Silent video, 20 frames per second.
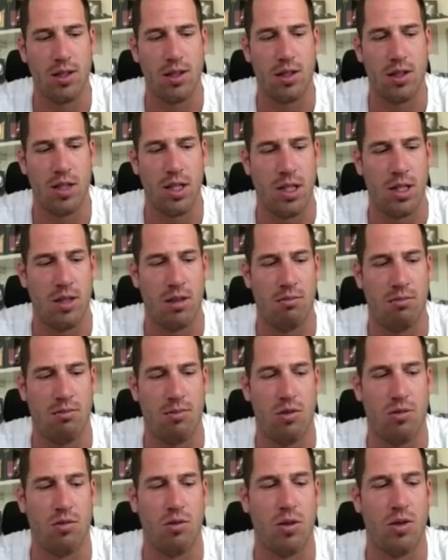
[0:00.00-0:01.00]

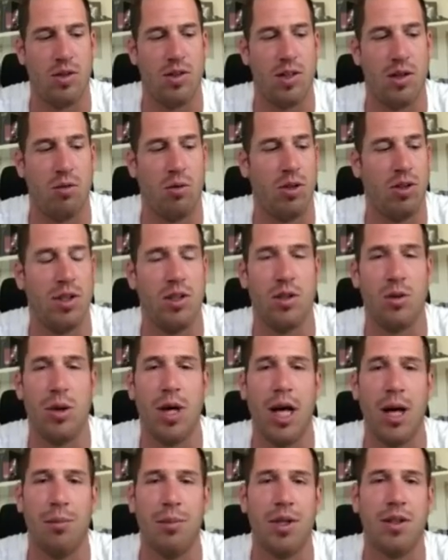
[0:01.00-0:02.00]
Of course, I wanted to
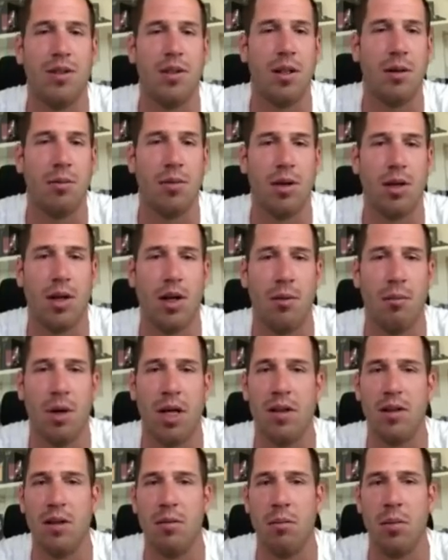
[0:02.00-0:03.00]
help the team, my
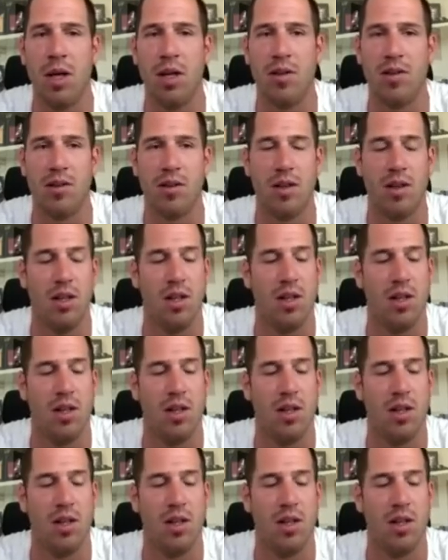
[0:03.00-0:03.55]
teammates,